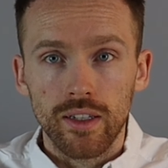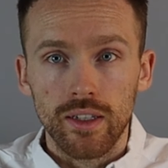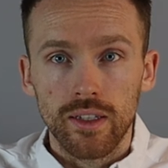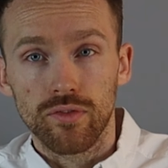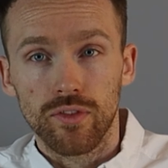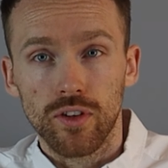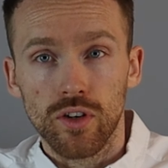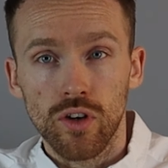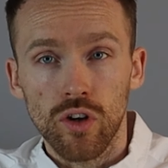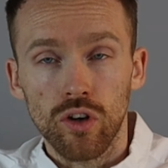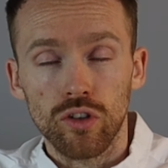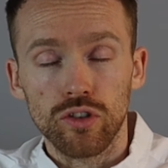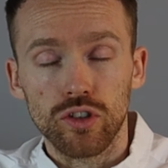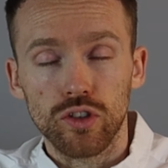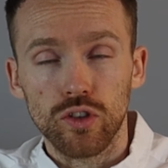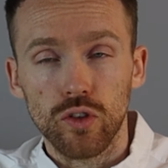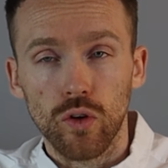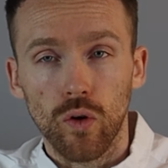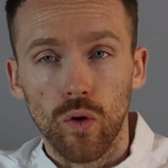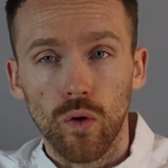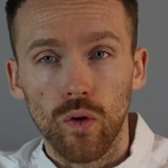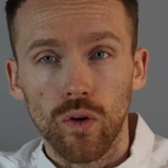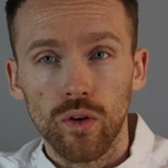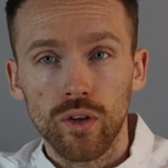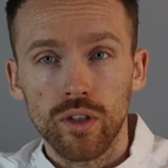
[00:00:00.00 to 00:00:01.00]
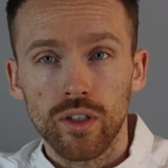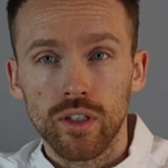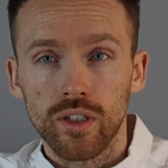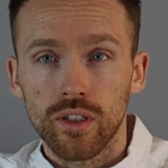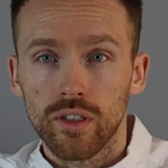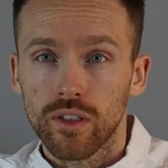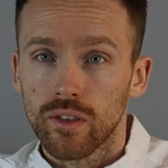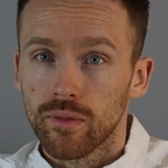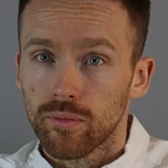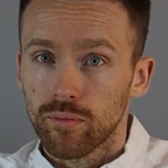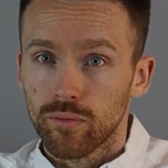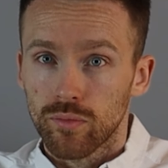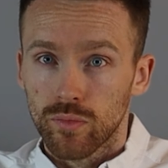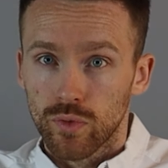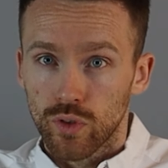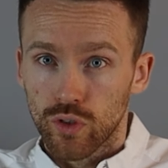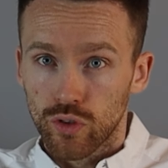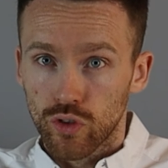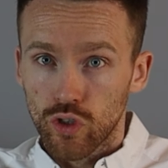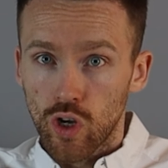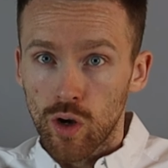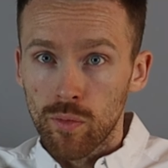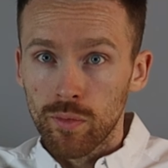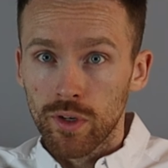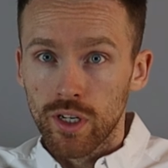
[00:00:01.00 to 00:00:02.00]
For not sure, your
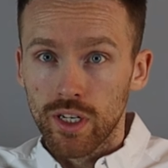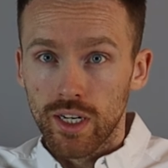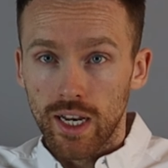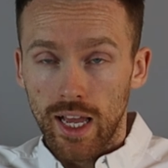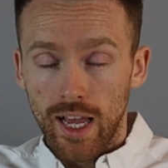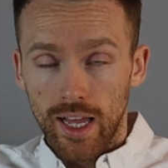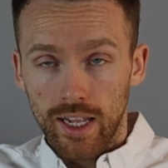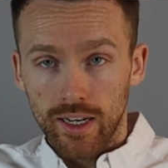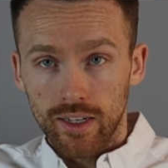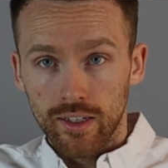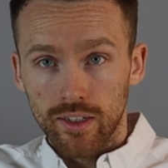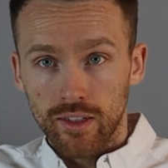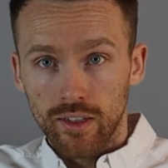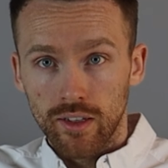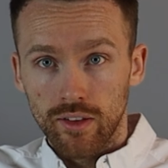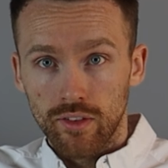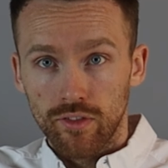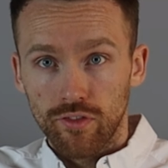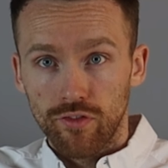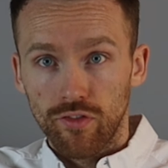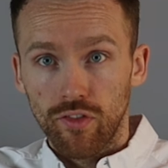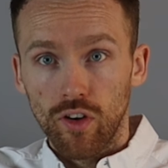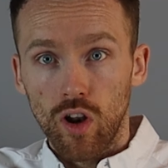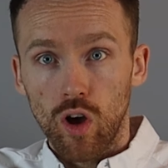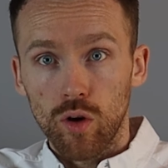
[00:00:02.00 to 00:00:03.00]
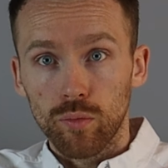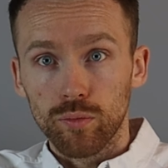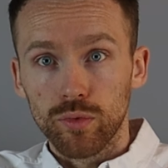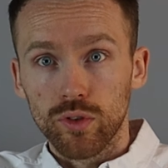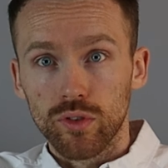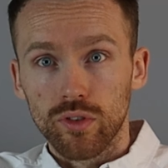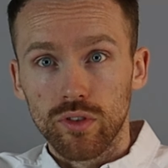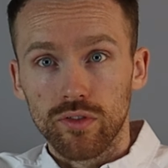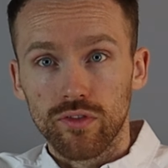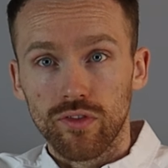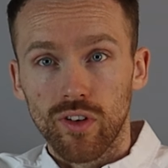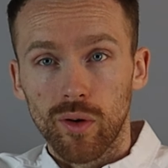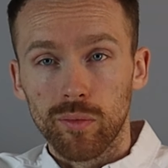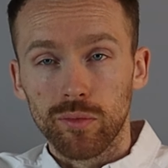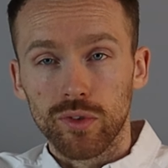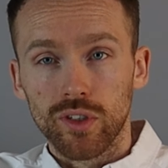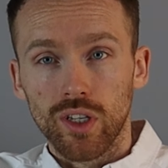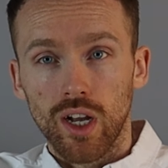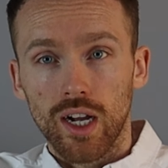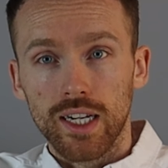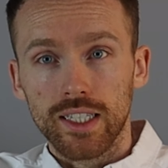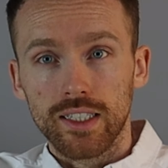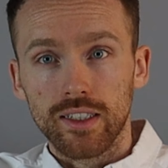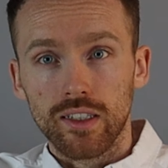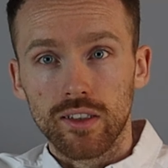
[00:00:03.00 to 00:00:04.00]
dominant hand flops from
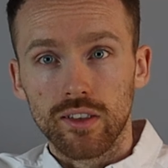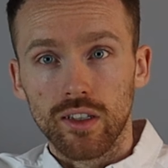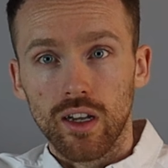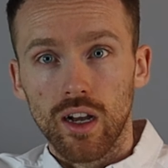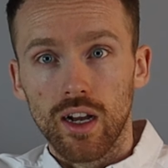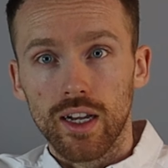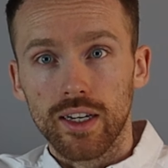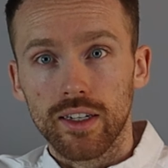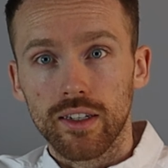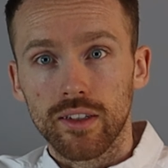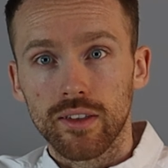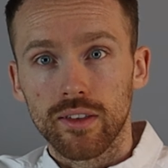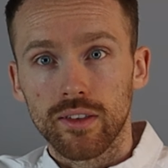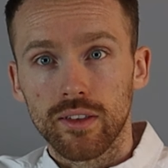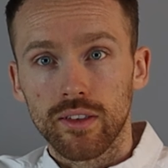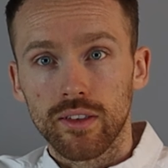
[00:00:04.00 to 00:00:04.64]
side to side.